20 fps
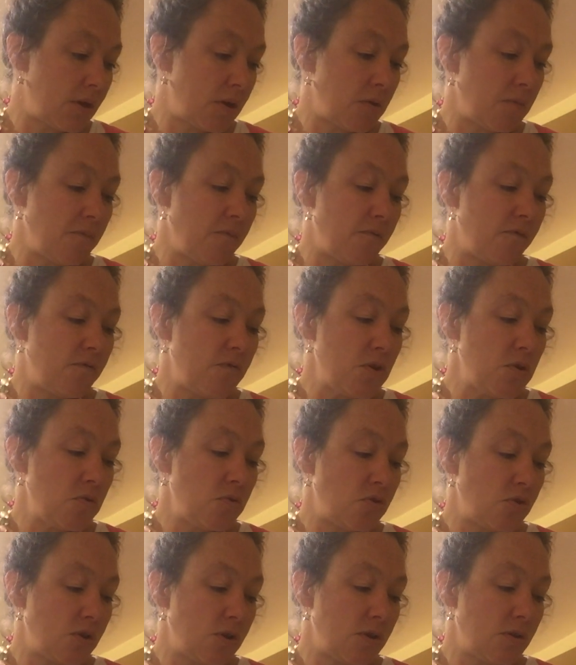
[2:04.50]

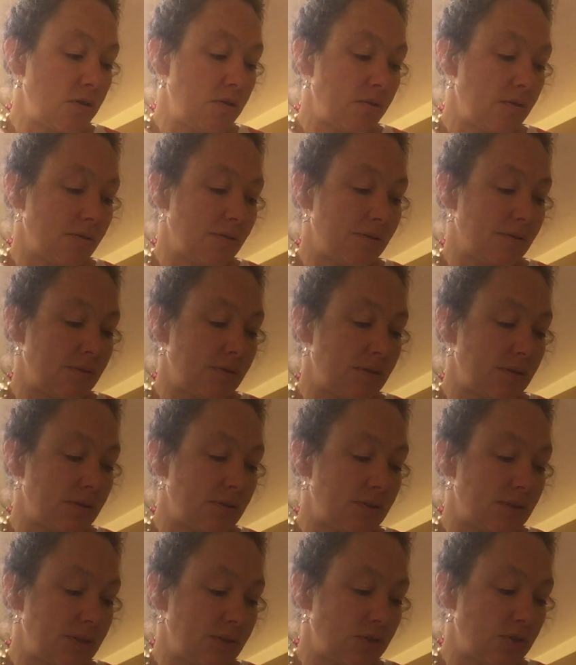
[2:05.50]
confusion,
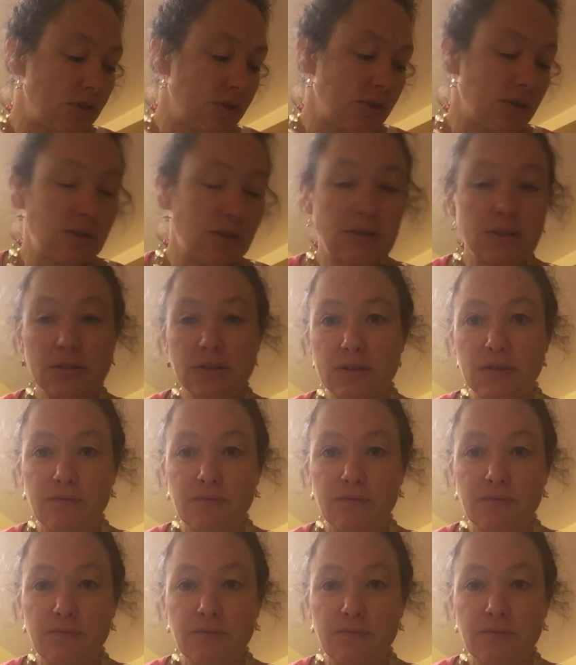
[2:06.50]
decision,